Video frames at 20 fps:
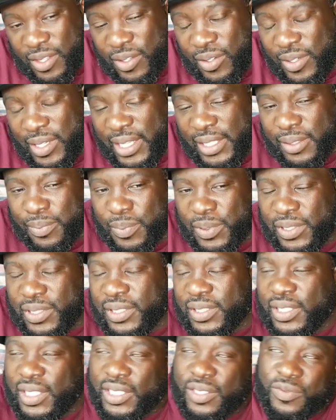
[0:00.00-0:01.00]
You don't have to book
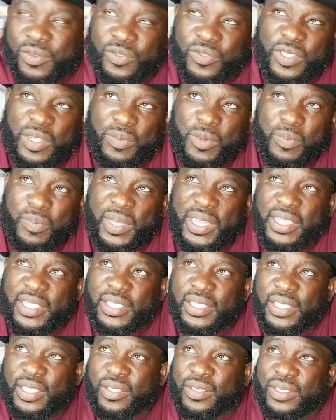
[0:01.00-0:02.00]
another one for me. Make
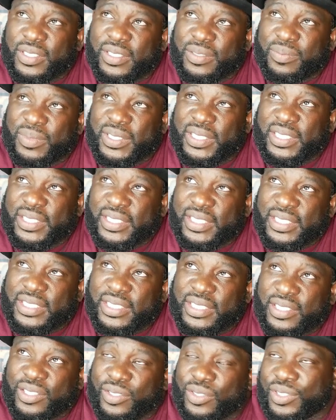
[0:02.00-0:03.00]
it longer, because this
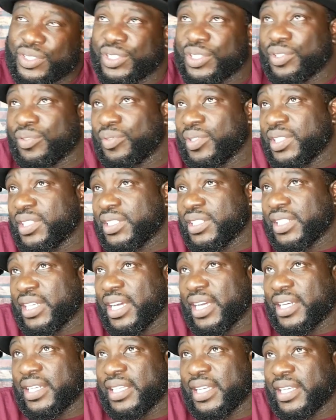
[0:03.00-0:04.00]
is who your Orisha
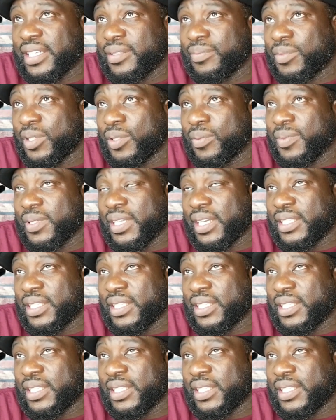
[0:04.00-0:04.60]
got at the moment.